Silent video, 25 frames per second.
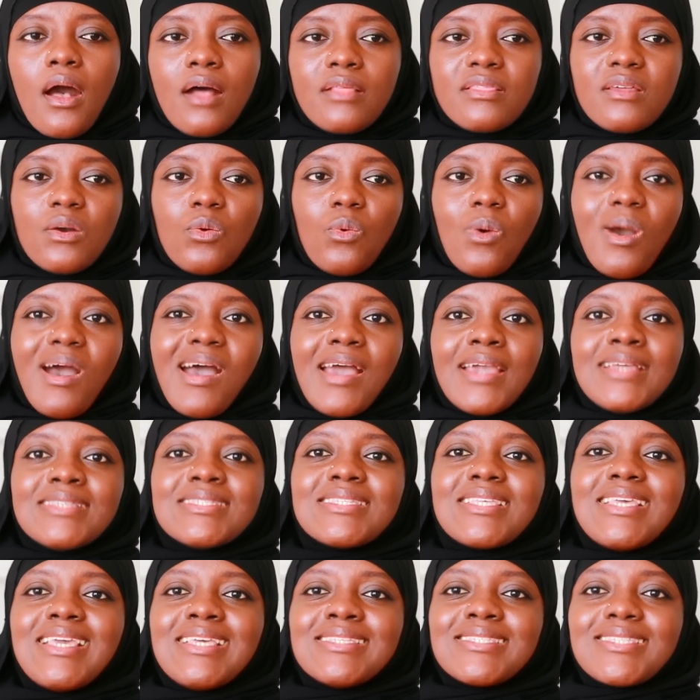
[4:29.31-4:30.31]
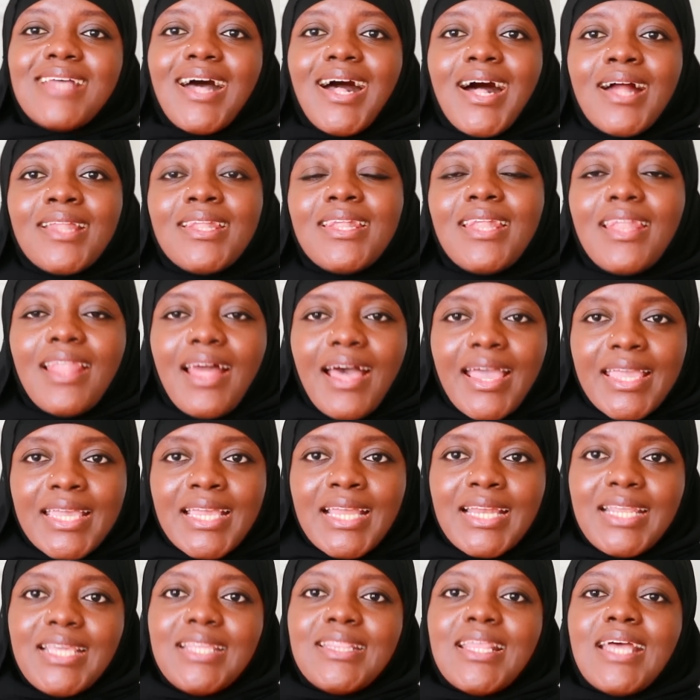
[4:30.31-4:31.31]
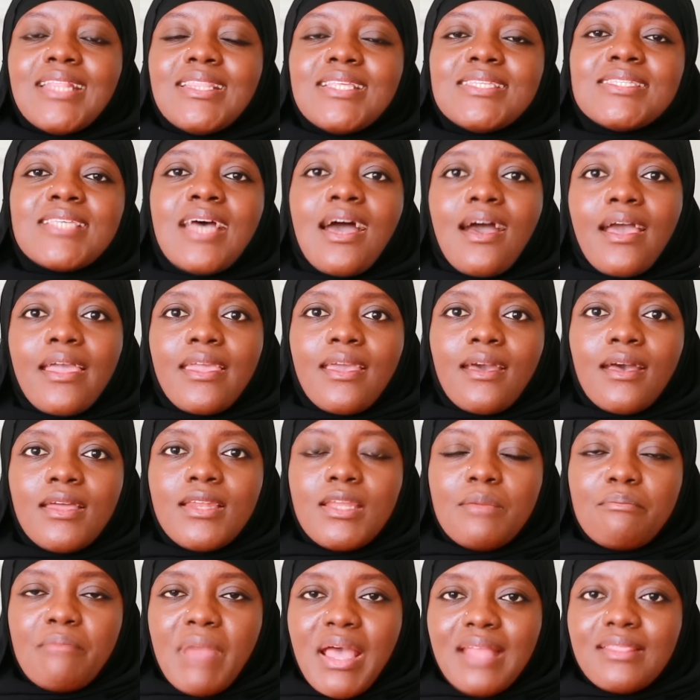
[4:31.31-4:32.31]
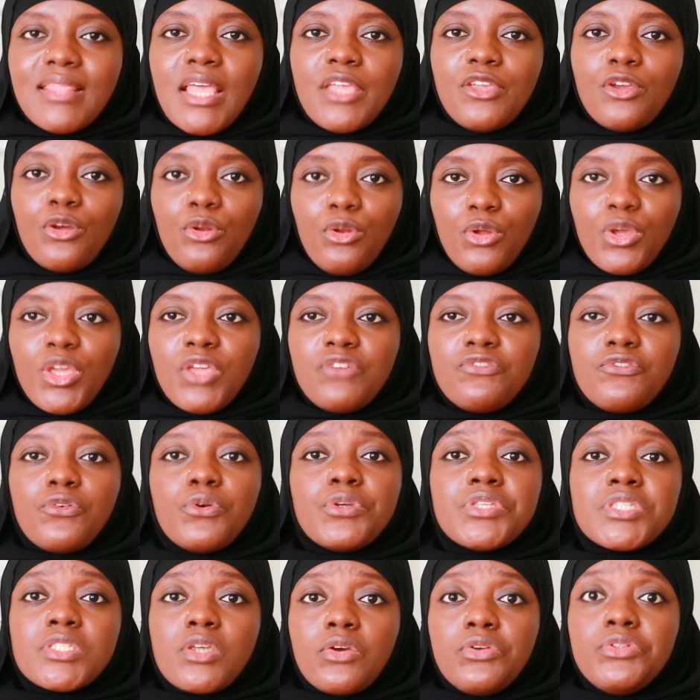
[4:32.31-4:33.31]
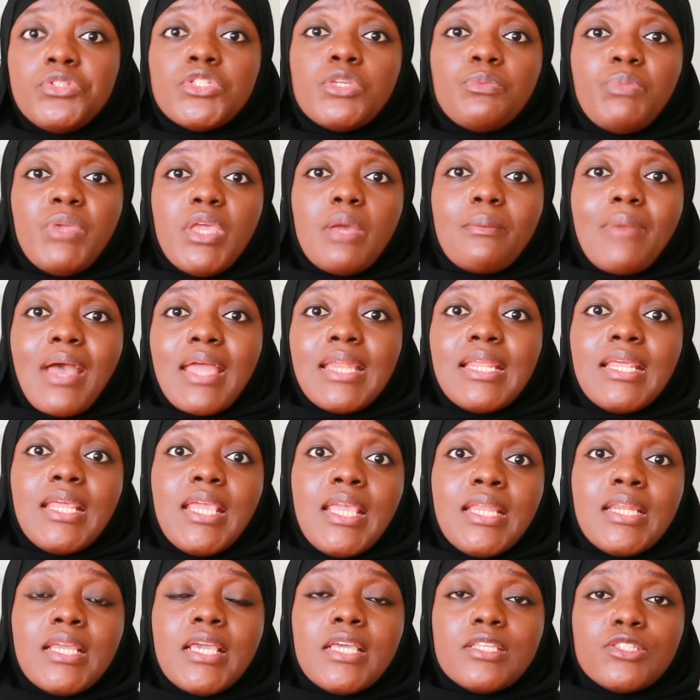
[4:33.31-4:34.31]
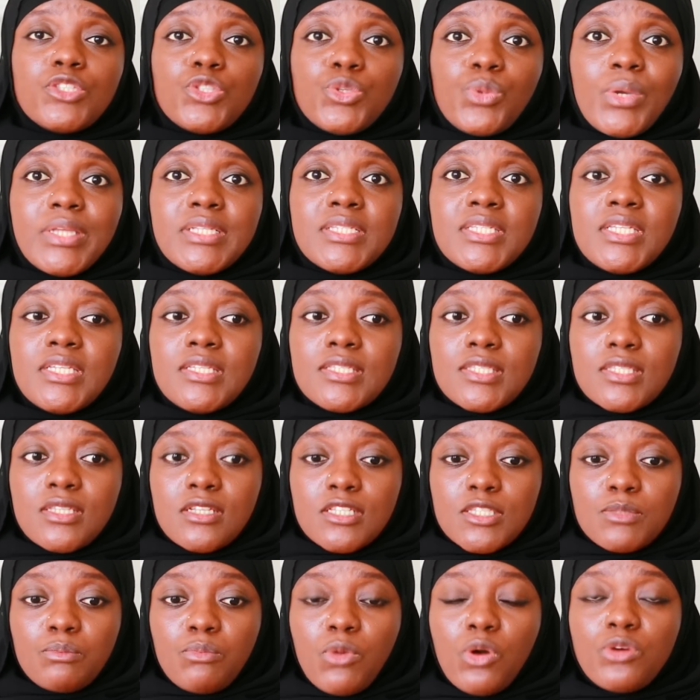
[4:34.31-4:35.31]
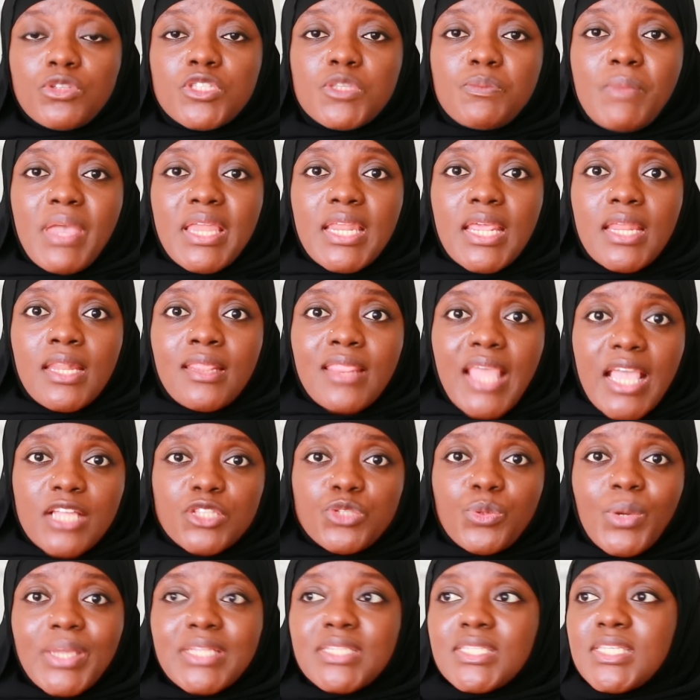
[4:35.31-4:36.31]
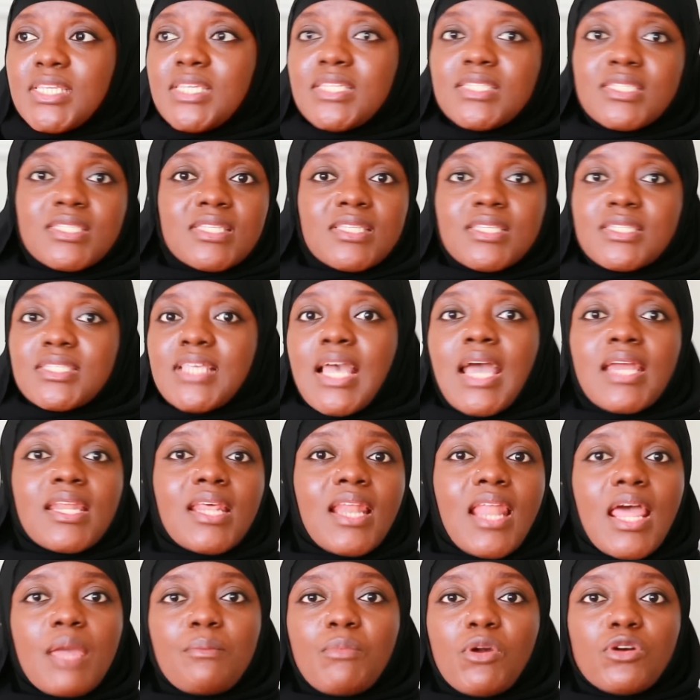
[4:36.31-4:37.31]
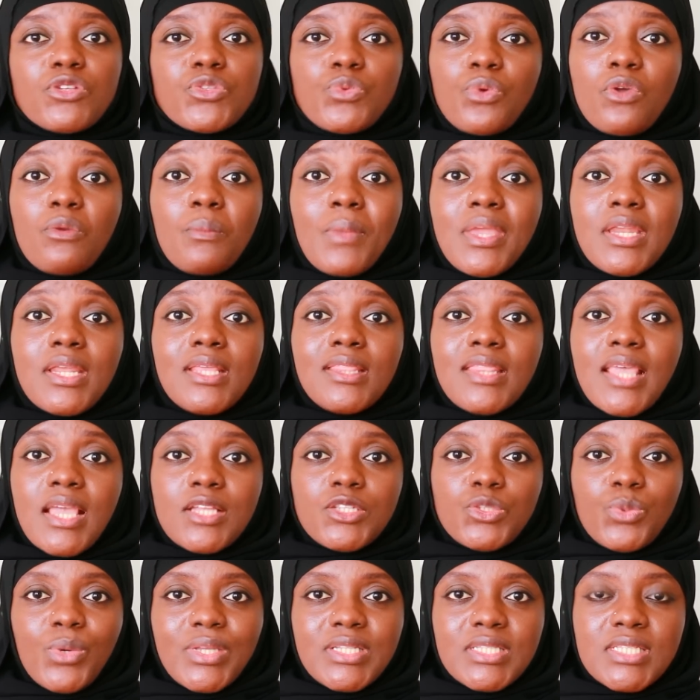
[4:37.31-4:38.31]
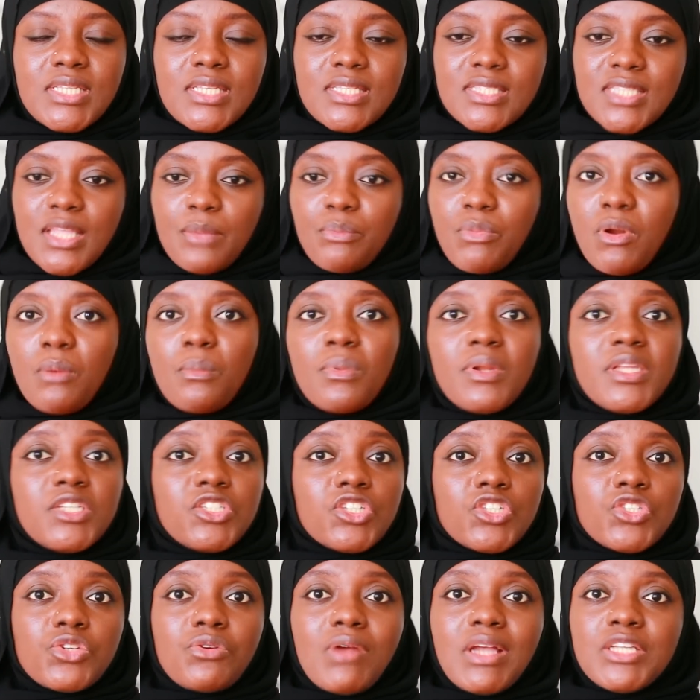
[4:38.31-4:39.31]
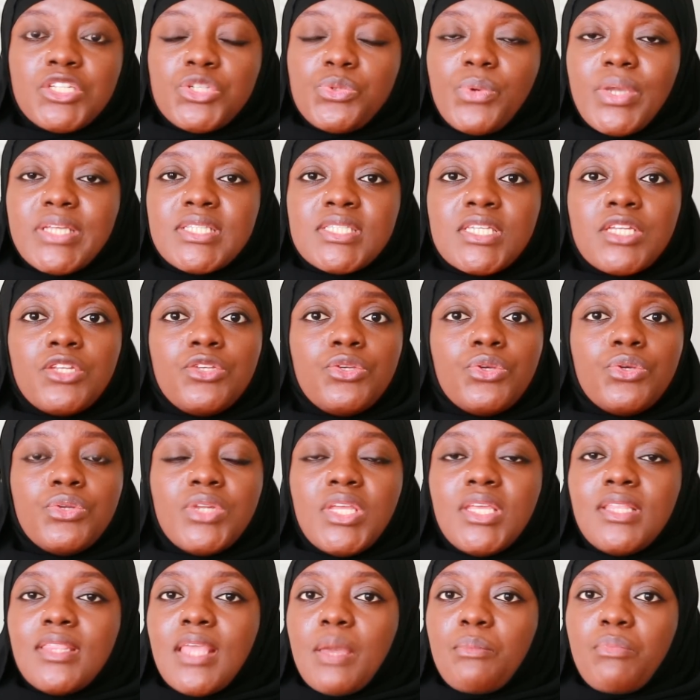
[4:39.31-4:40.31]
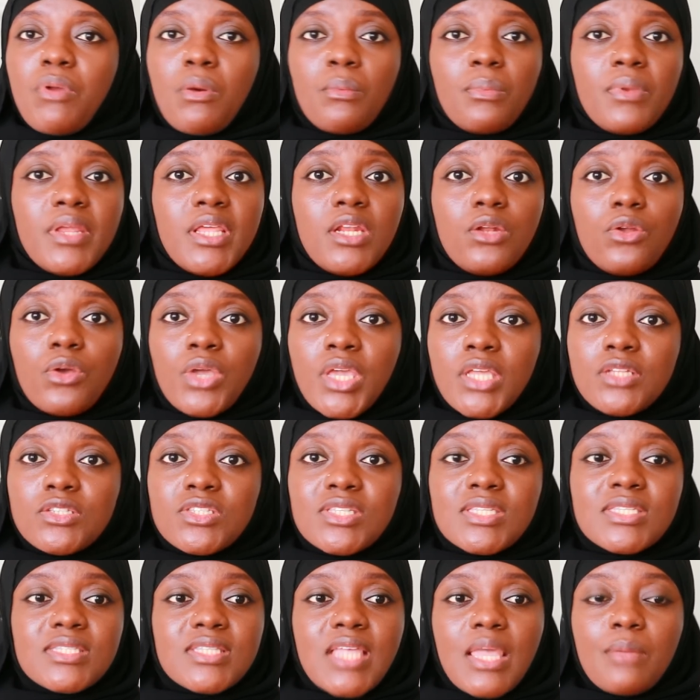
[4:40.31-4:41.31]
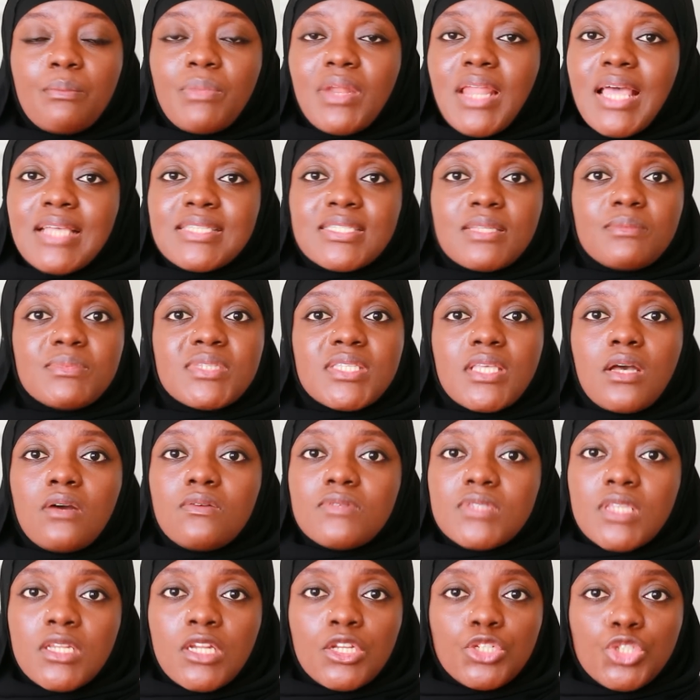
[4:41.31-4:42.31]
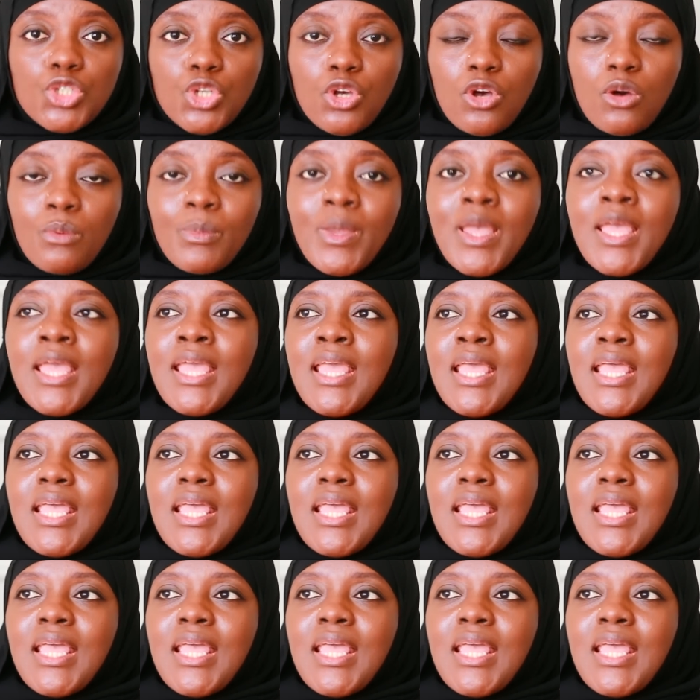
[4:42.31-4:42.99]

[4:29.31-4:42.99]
Otherwise, it's unlikely that this high earning man that you're looking for is going to be a man in his 20s, because most men in their 20s, it's kind of like most women in their 20s. They're probably just graduated uni. They're probably looking to stabilize themselves in a job.